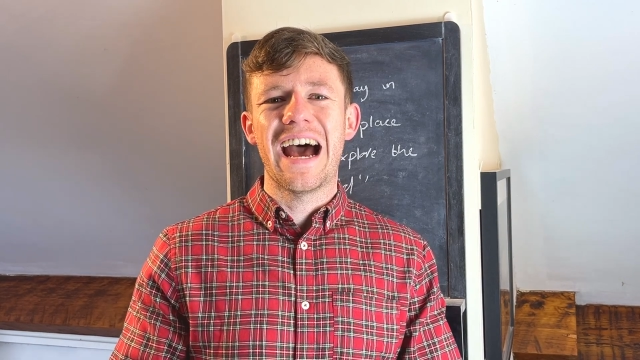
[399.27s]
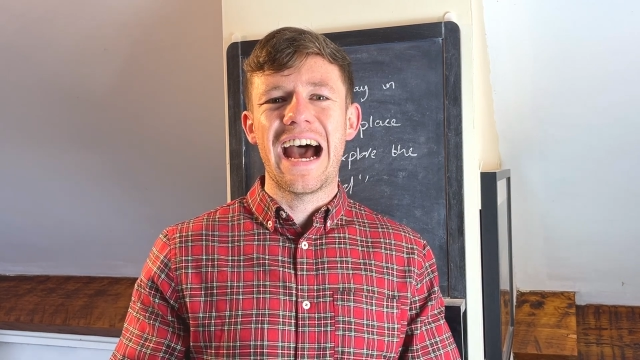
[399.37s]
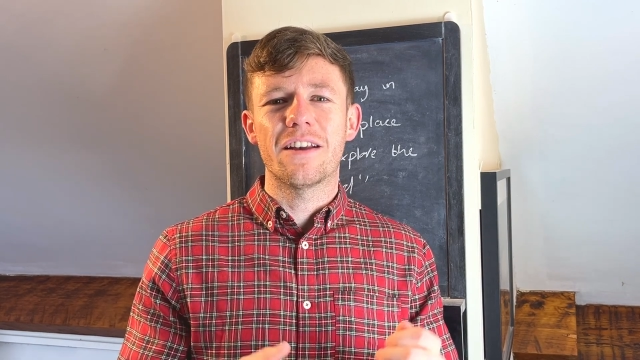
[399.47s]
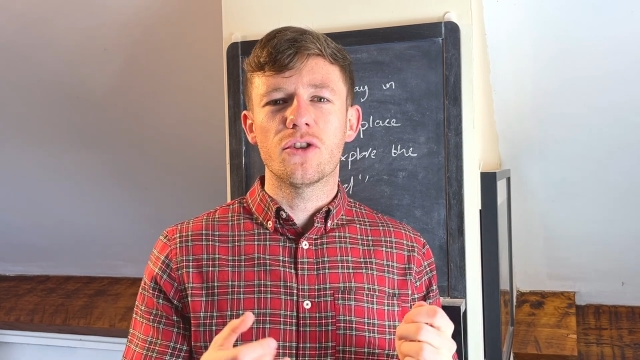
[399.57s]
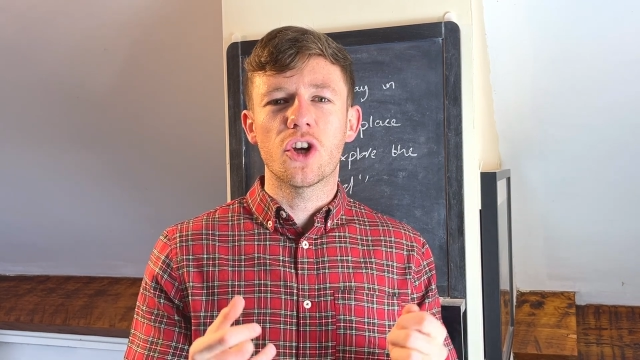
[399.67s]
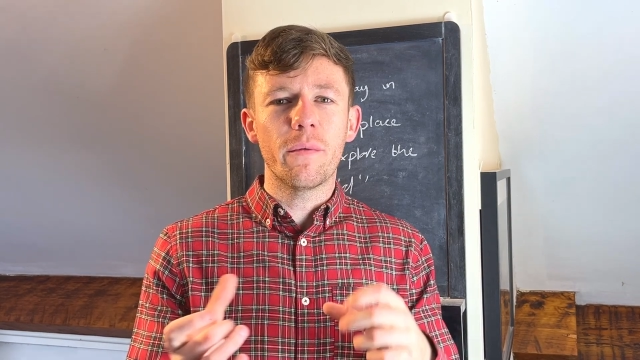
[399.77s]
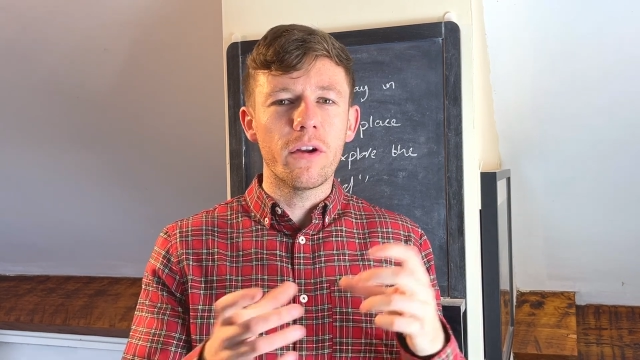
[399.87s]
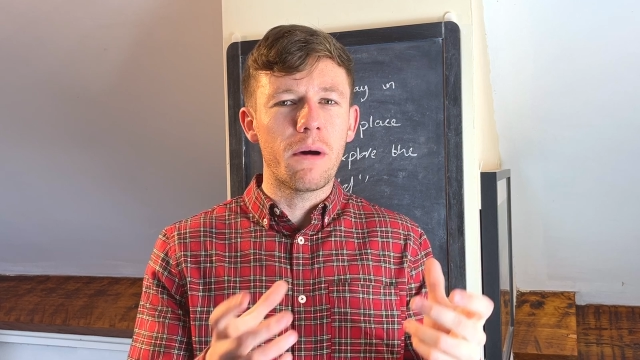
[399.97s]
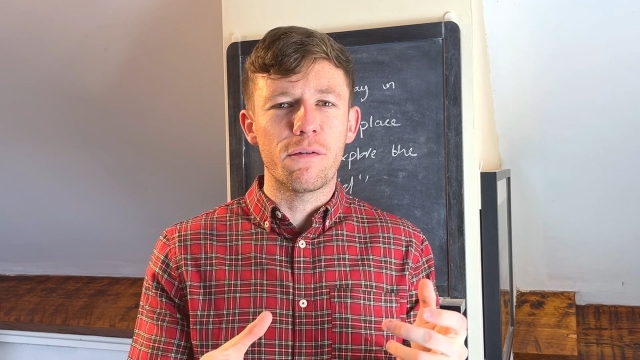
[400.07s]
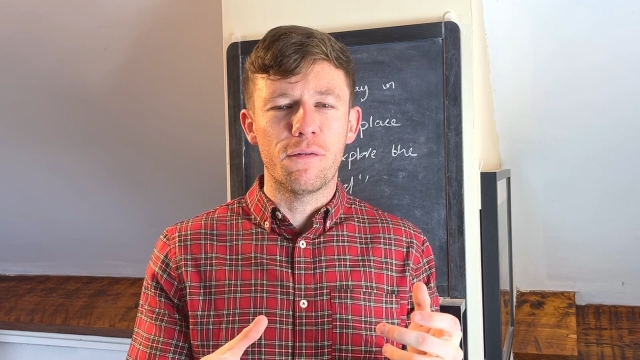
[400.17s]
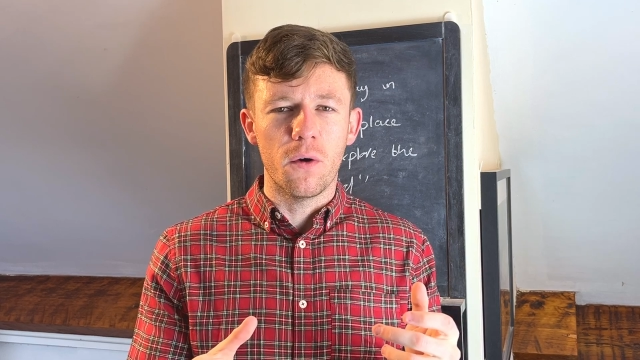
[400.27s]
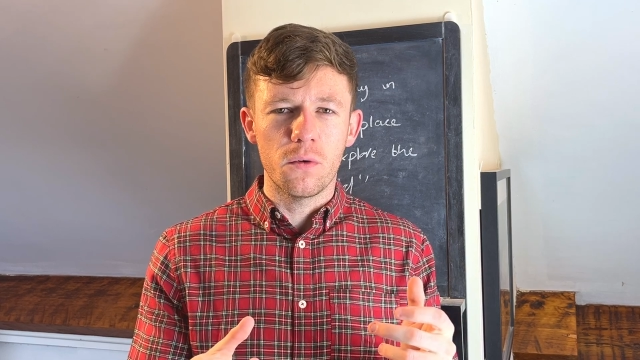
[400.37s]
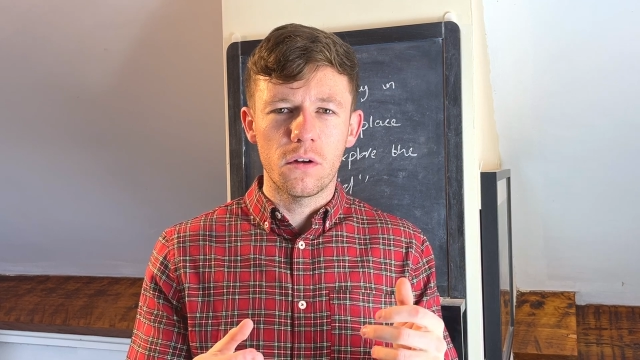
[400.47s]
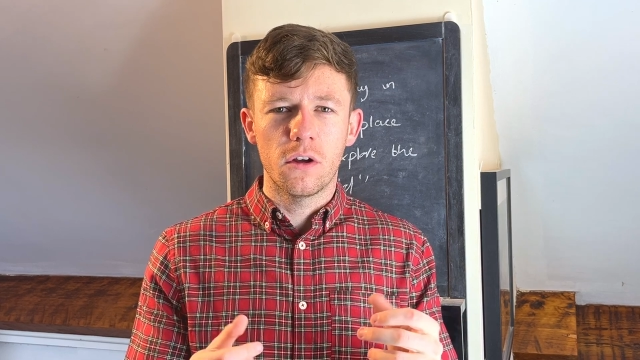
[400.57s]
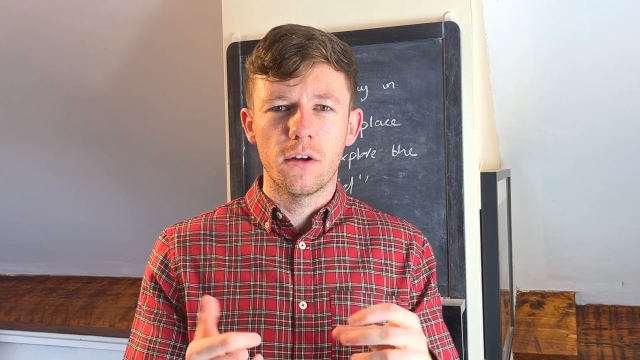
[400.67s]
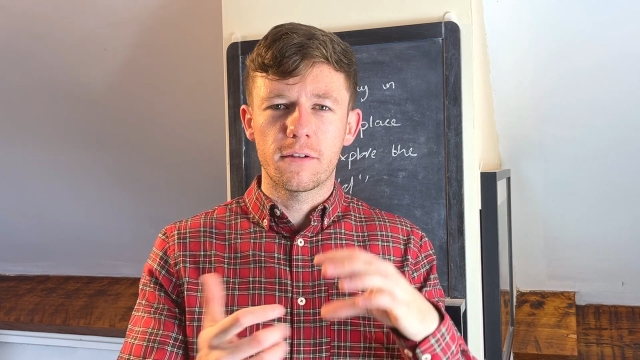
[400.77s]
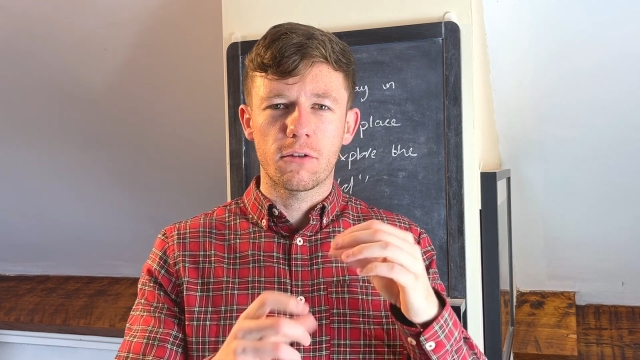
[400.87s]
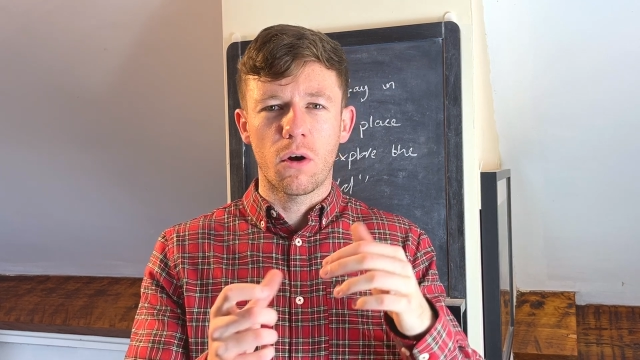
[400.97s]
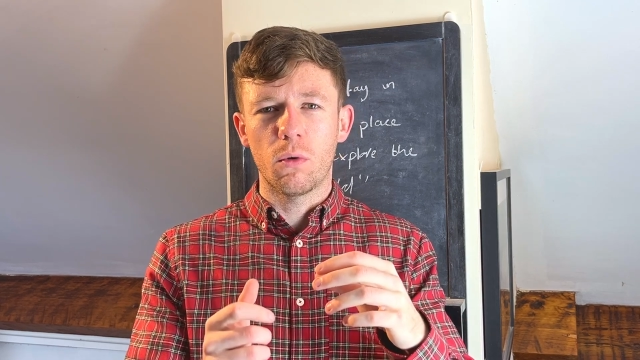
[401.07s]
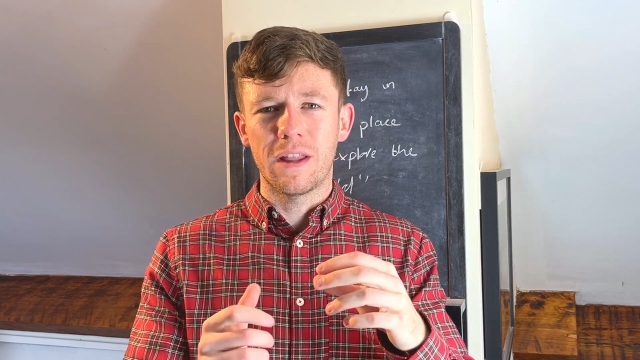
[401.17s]
And going on my phone,
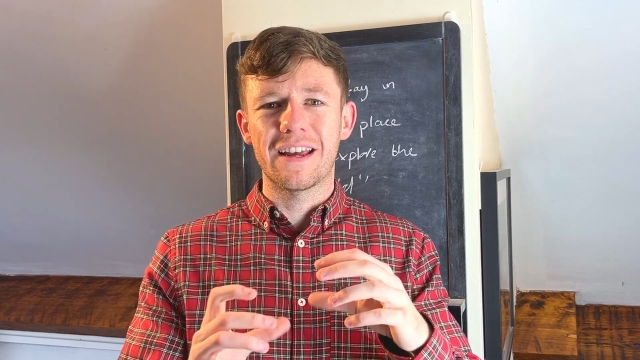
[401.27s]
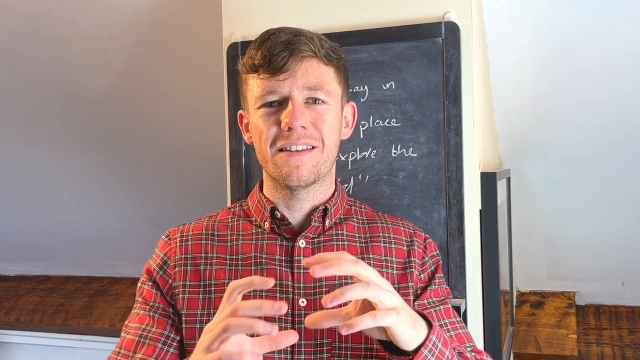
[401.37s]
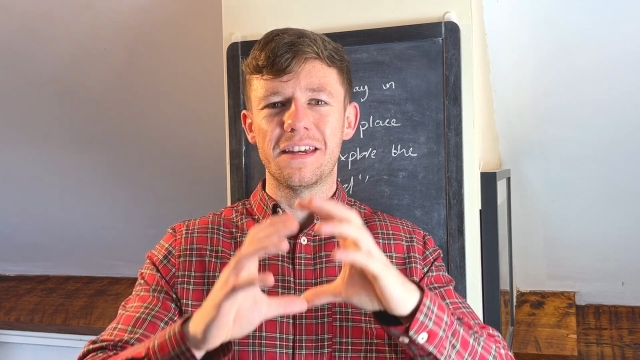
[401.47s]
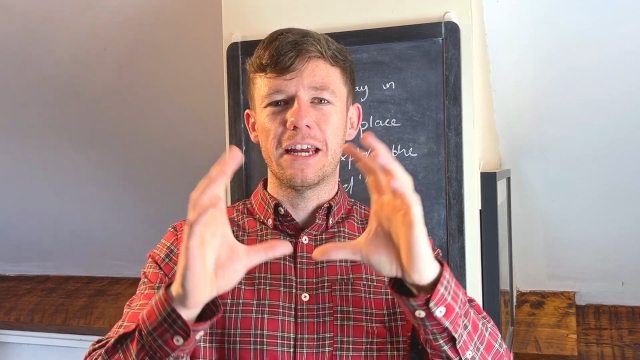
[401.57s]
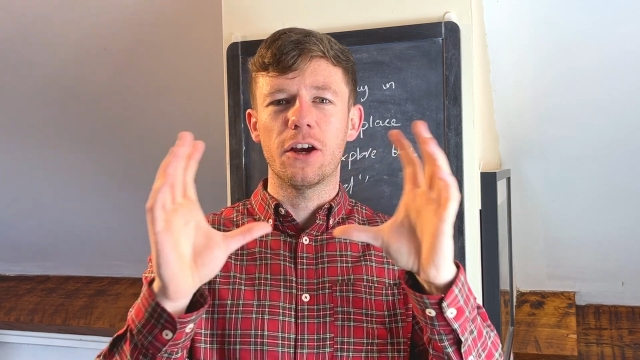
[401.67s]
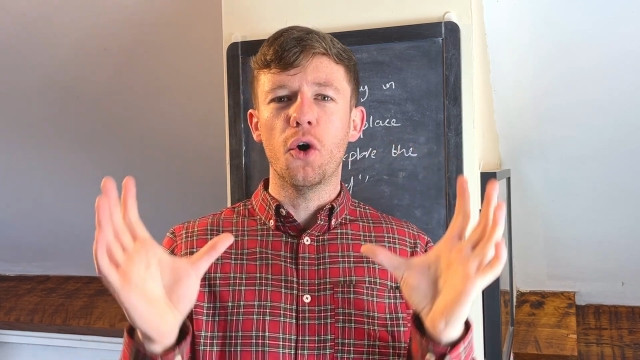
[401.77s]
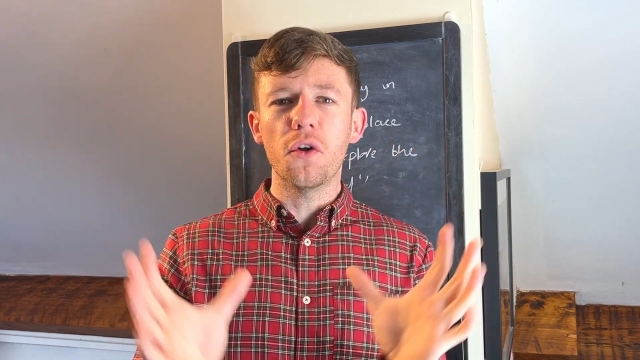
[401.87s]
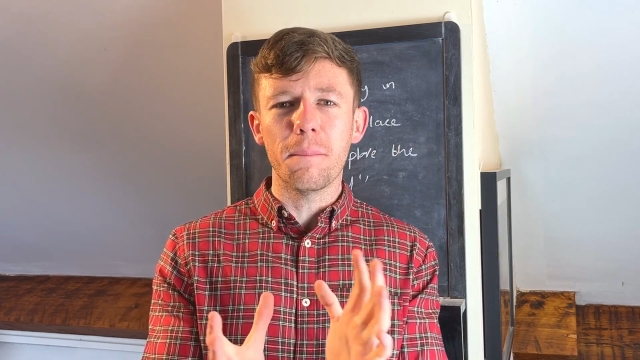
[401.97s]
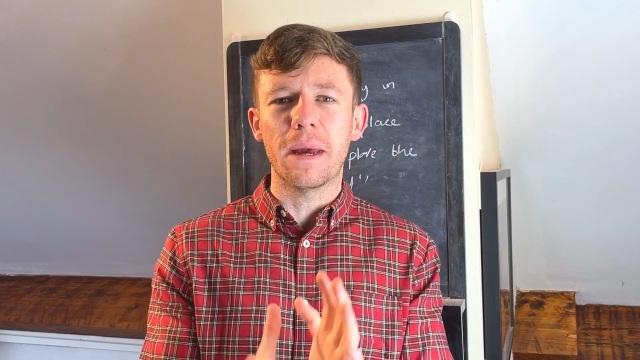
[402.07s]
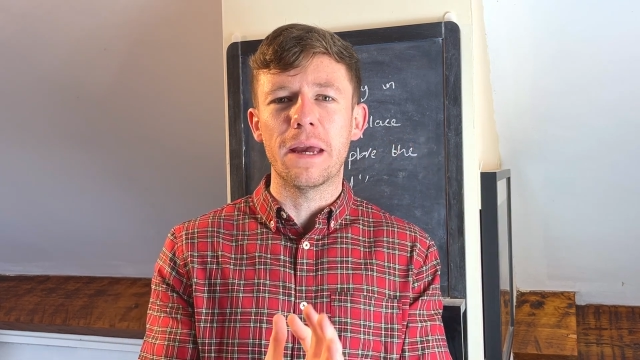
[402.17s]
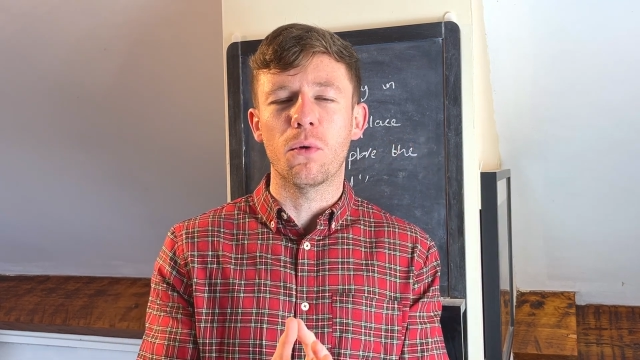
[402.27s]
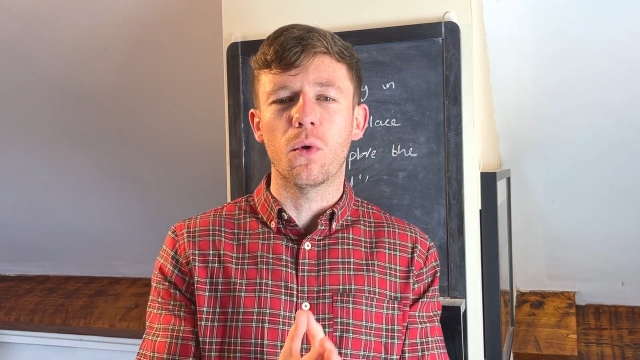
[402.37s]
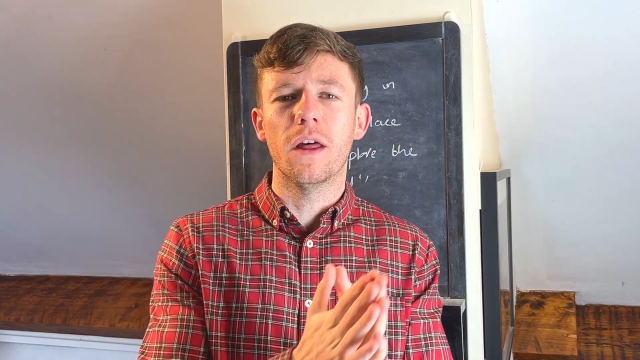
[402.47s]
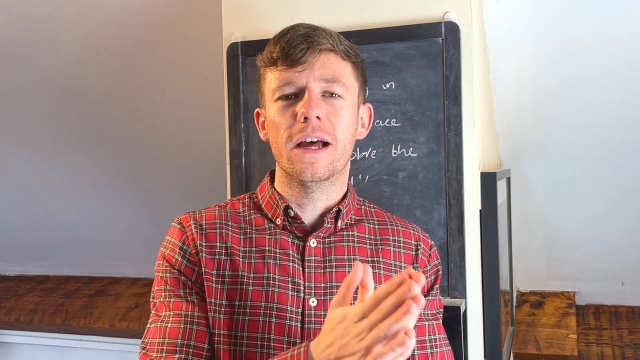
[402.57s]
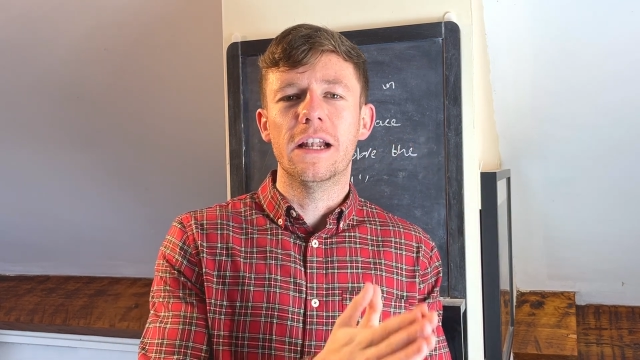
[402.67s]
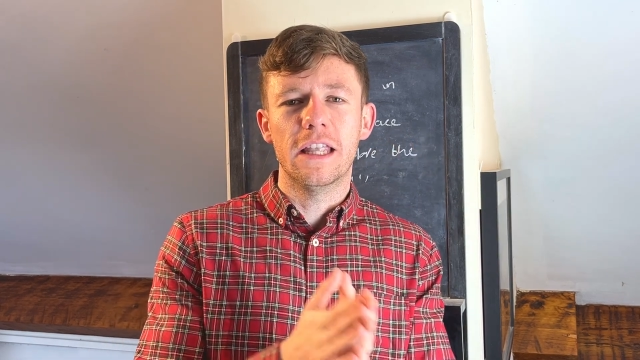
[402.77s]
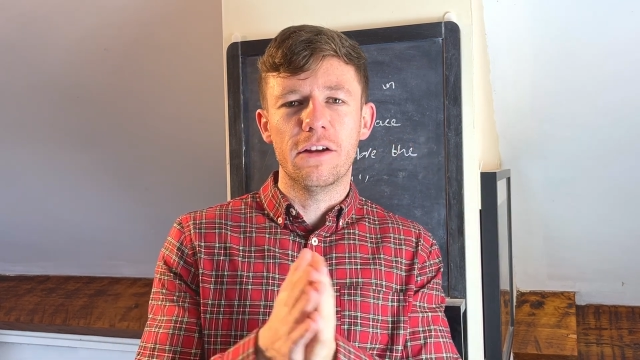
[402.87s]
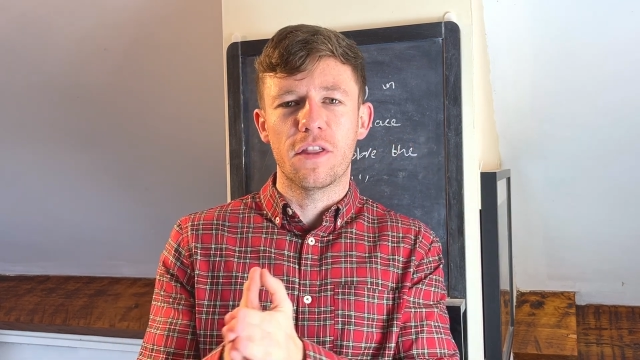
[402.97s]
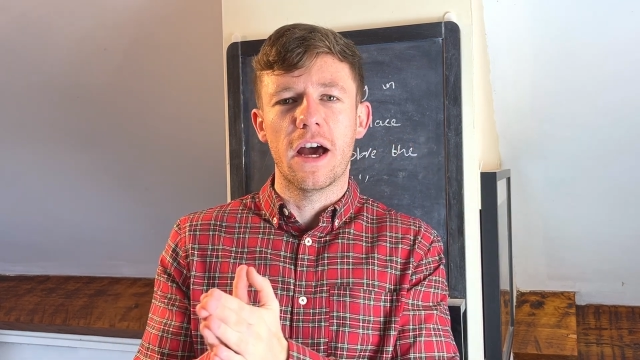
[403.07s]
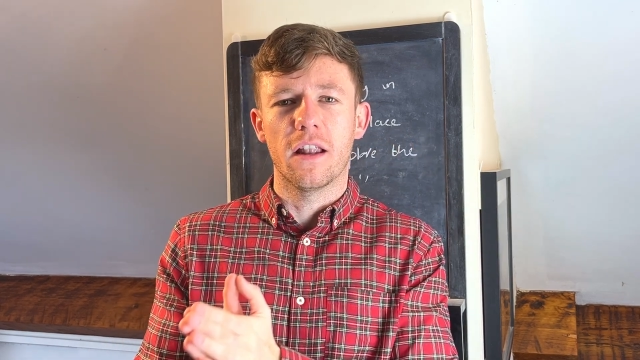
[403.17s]
scrolling and seeing other people
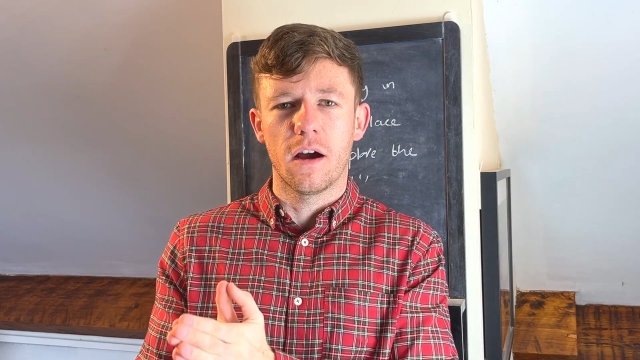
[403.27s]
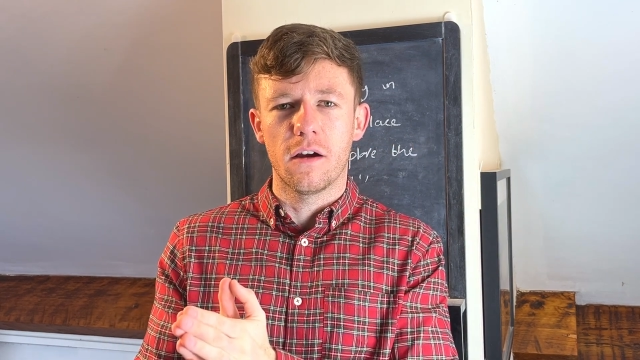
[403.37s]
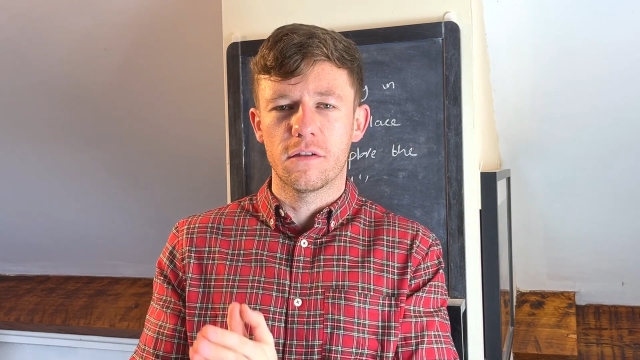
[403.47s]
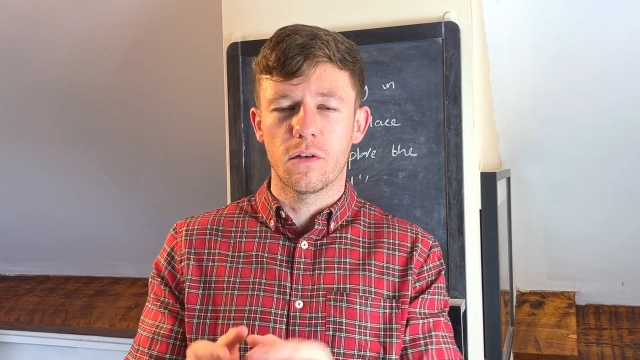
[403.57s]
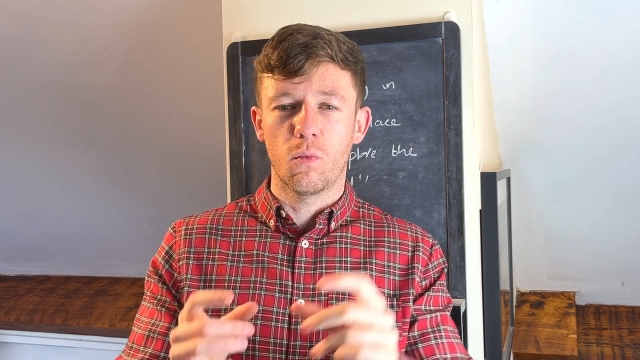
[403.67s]
live their lives.